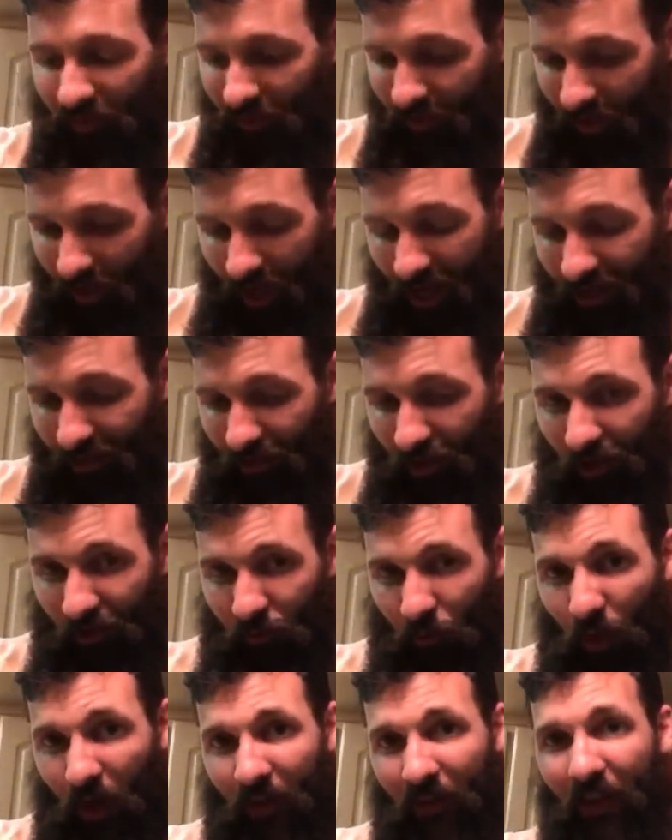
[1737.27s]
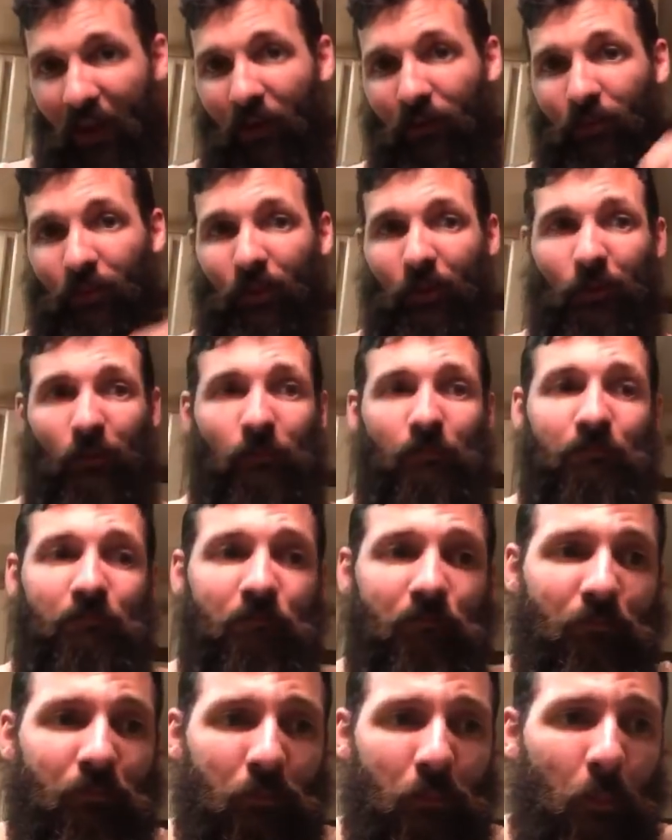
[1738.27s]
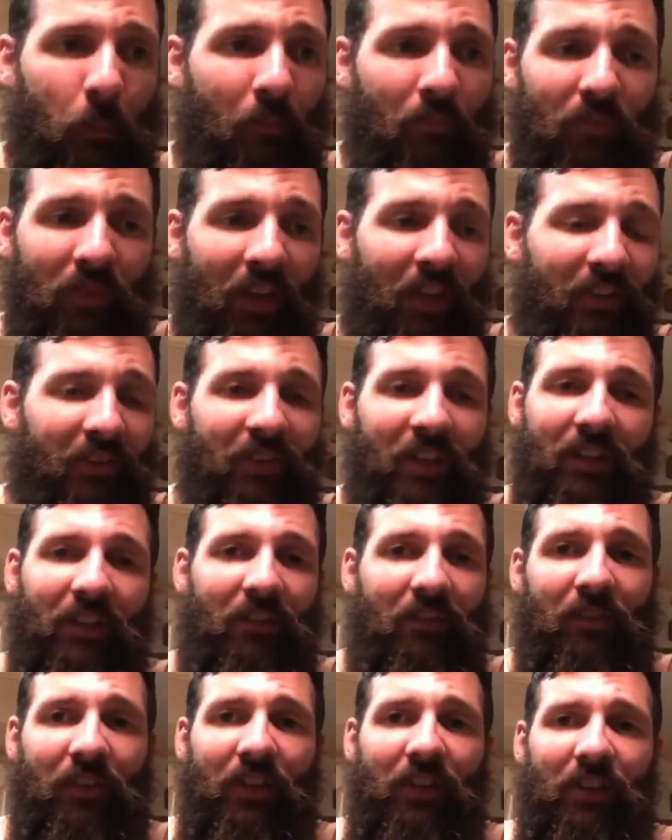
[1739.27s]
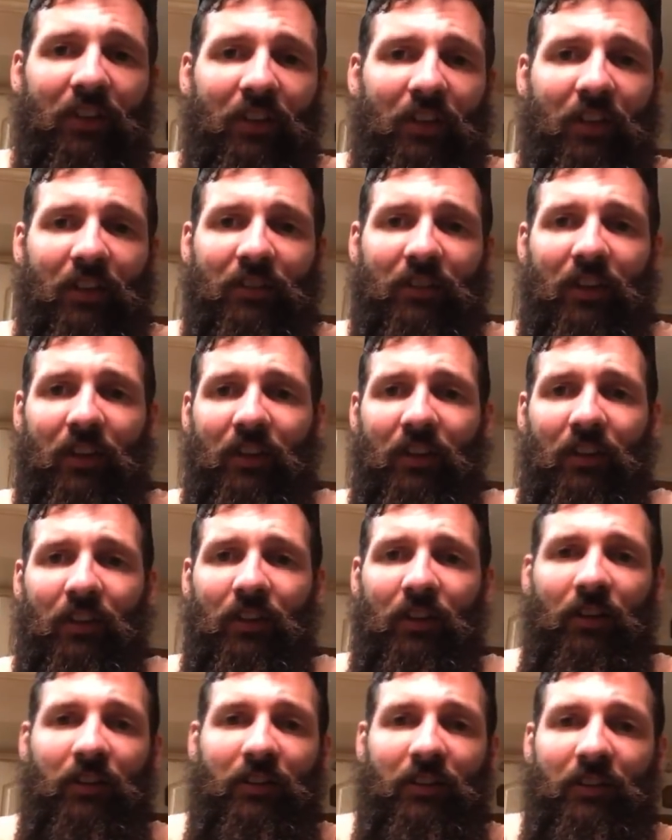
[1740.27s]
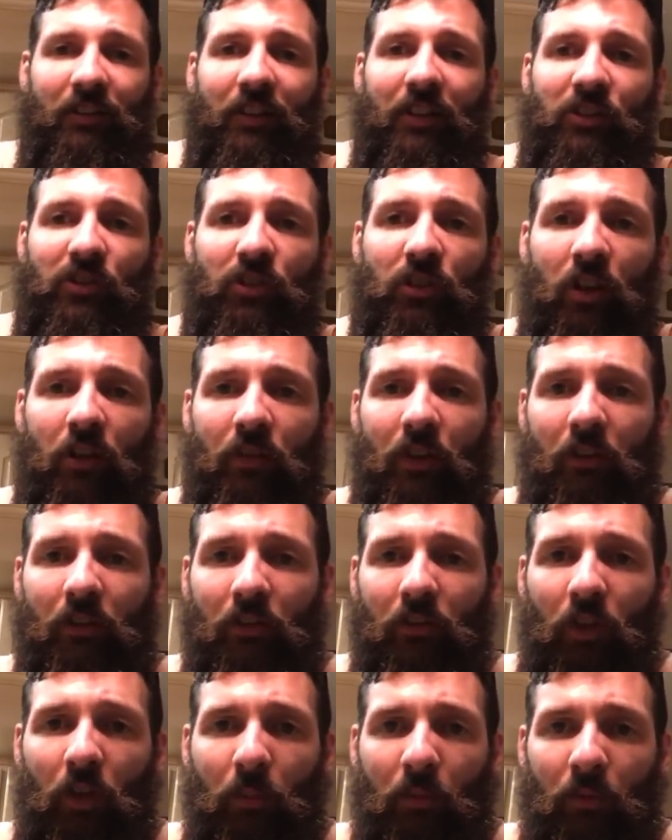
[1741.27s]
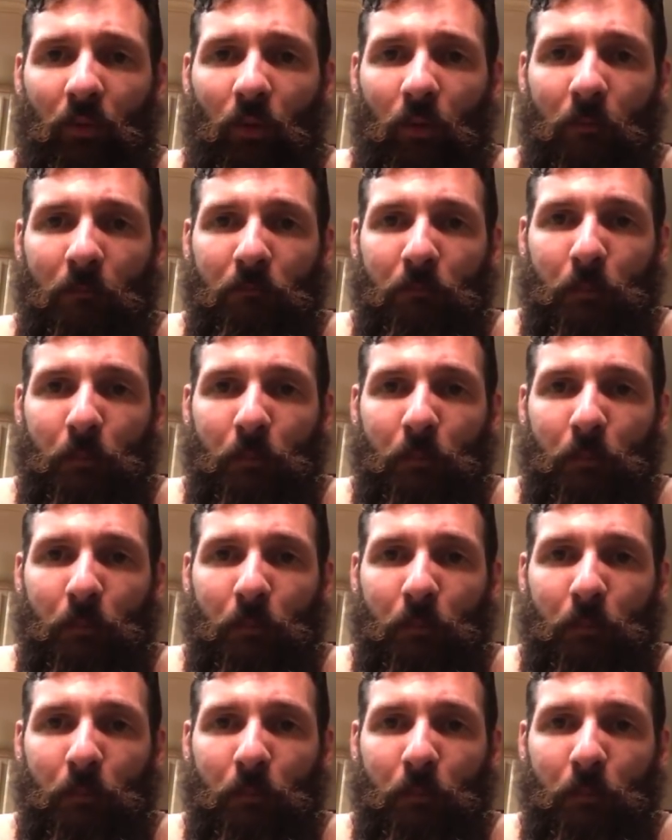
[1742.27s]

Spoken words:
I love riding that Rune. It's like a feeling. It's like a sensation I've never felt before.